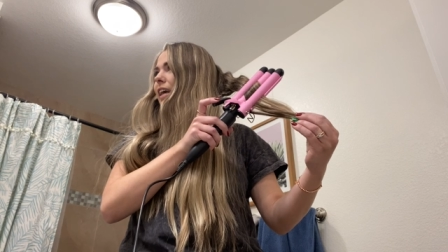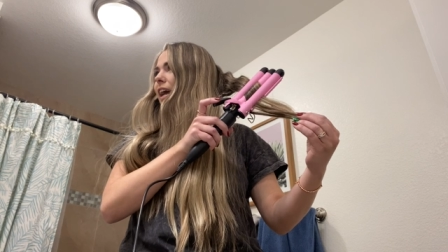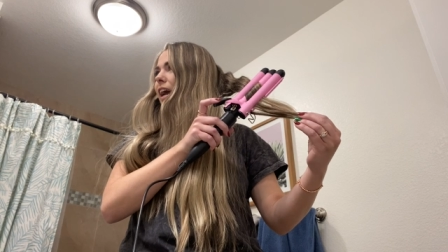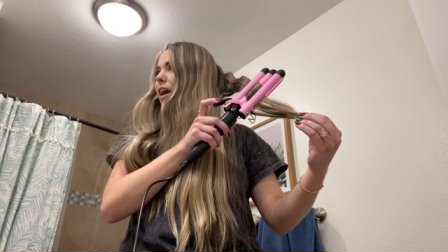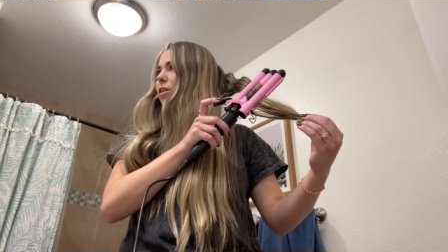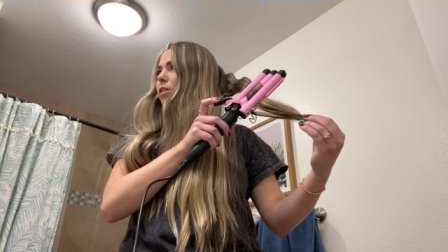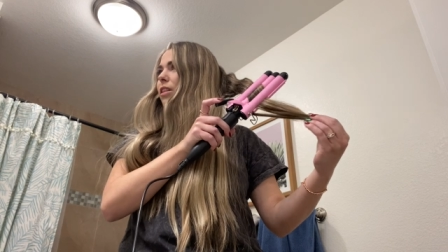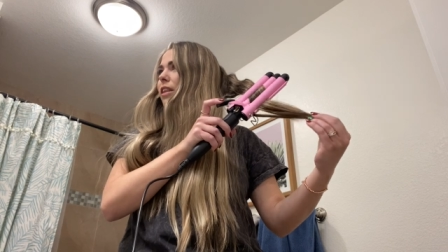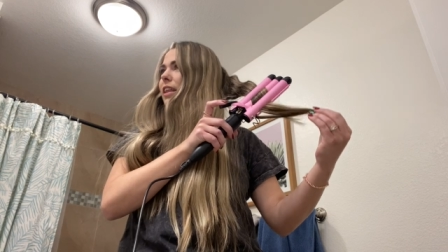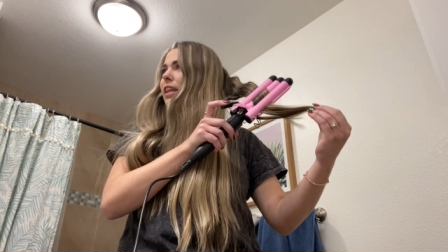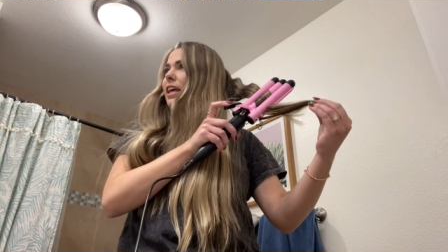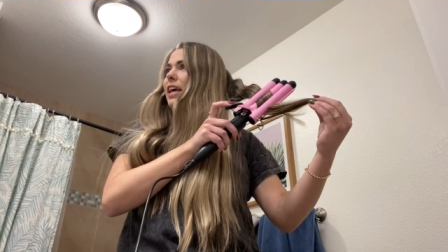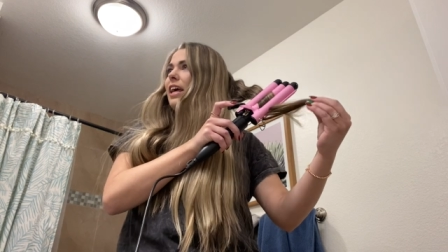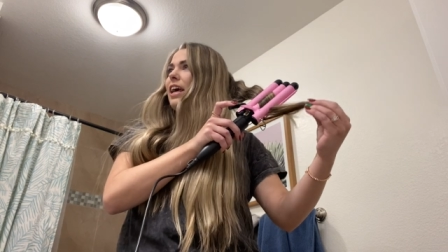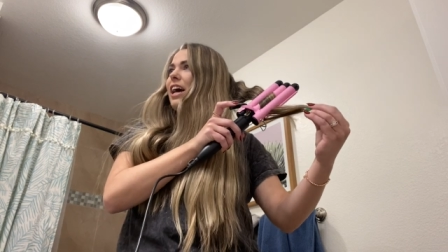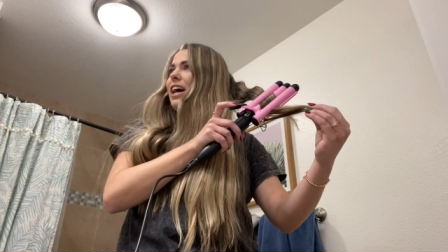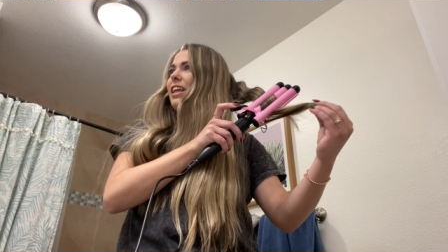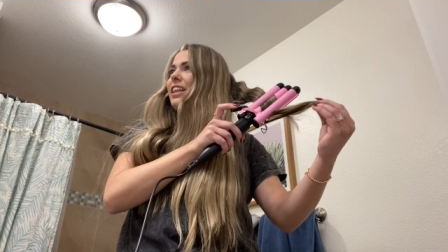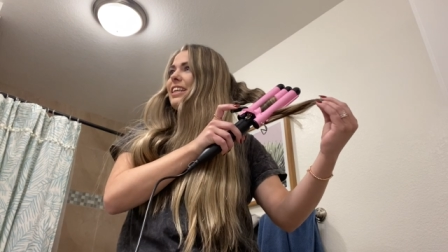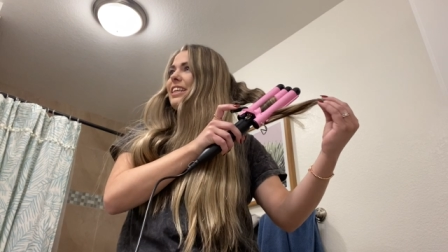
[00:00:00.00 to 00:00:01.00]
how,
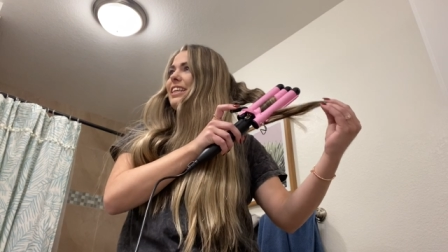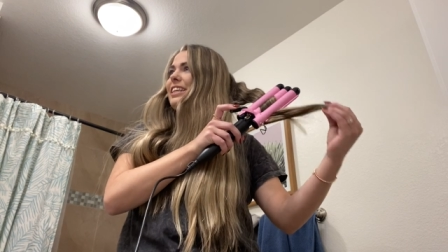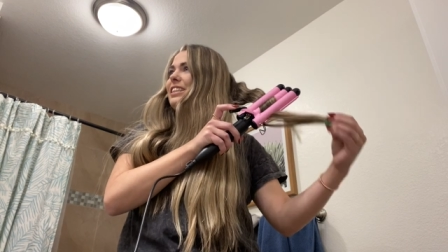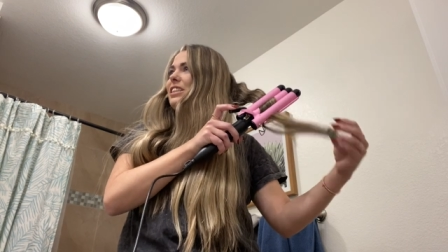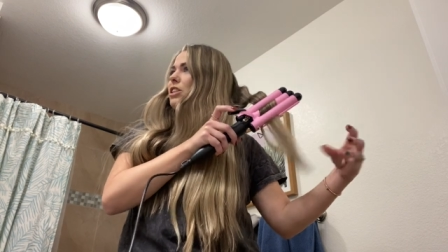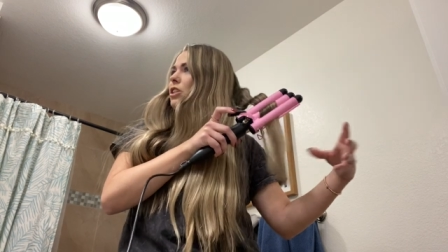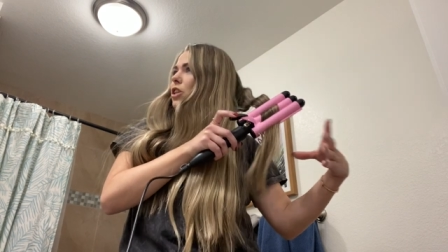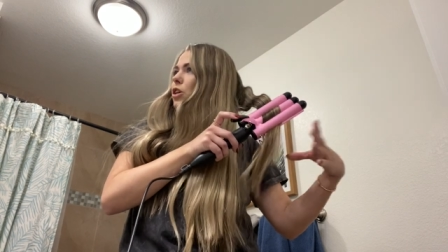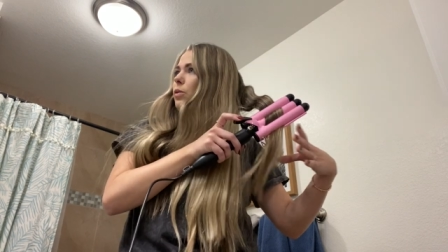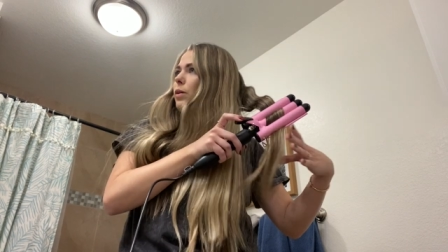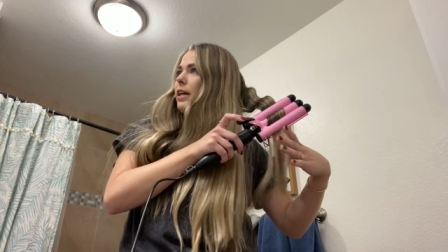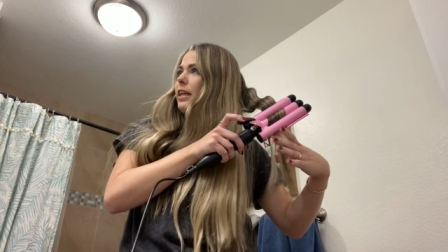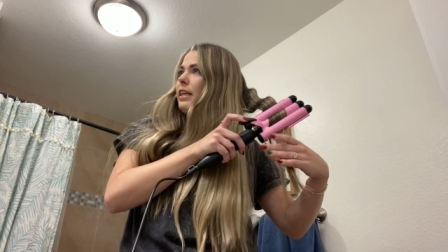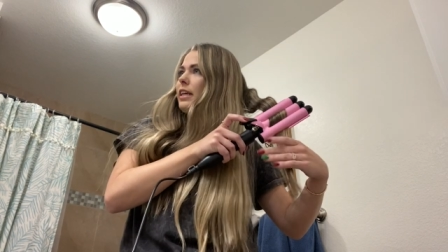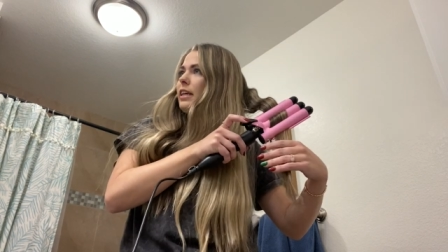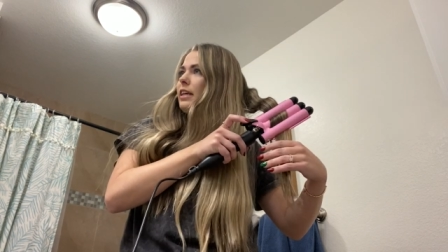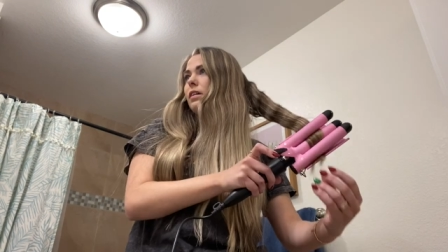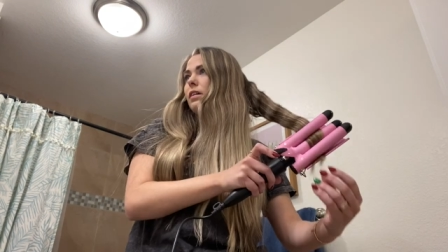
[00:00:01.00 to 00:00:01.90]
how the heat's doing.